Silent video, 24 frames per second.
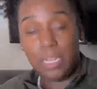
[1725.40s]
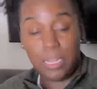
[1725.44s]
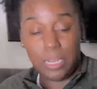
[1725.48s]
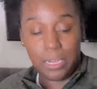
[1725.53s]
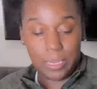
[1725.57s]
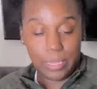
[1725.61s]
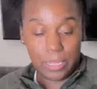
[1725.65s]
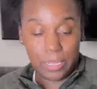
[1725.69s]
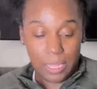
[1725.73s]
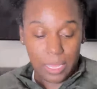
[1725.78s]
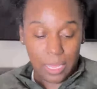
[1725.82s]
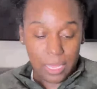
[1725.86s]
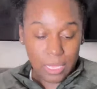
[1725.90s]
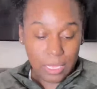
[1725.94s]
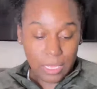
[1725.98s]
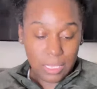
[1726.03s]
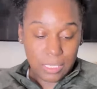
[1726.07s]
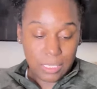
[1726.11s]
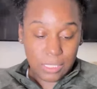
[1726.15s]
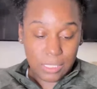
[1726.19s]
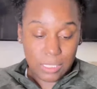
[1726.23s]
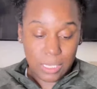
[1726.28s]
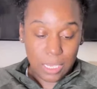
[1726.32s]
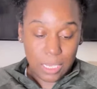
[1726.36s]
the Leo card
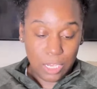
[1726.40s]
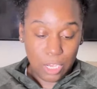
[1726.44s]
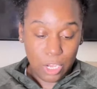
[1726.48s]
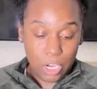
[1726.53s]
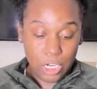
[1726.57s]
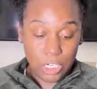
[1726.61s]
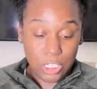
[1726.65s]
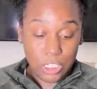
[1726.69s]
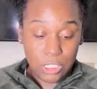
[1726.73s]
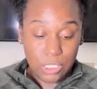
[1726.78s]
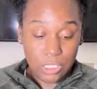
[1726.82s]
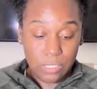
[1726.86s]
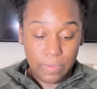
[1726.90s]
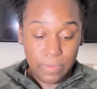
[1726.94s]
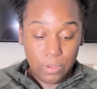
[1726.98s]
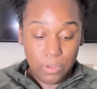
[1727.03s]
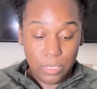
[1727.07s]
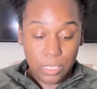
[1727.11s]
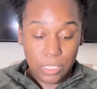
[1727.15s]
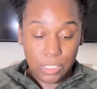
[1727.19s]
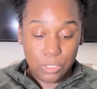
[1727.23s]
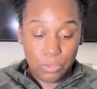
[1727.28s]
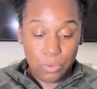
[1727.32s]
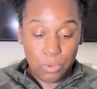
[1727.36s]
here, the Sun
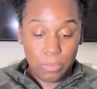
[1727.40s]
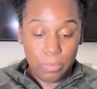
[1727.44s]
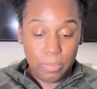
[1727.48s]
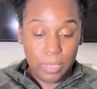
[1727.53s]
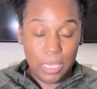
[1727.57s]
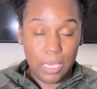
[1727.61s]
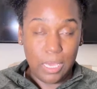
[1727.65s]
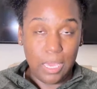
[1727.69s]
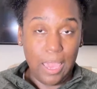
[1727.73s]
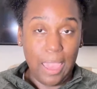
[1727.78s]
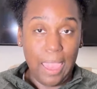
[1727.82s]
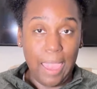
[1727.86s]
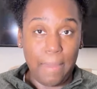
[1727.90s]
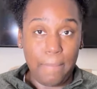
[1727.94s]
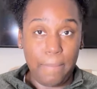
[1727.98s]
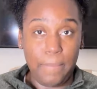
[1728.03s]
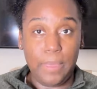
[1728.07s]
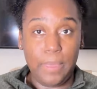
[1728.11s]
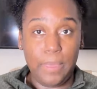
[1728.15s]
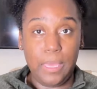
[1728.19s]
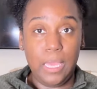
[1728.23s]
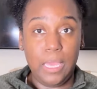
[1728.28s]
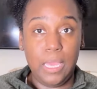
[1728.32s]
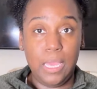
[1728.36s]
card. Just focus on
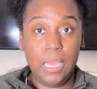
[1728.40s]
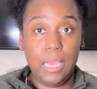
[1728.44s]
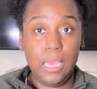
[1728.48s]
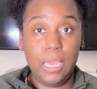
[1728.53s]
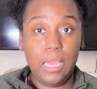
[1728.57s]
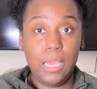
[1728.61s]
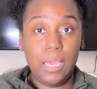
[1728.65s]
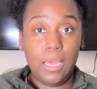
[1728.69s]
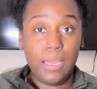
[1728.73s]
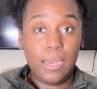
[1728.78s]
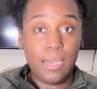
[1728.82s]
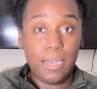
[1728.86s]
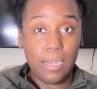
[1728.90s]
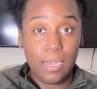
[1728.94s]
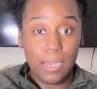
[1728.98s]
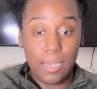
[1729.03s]
being happy.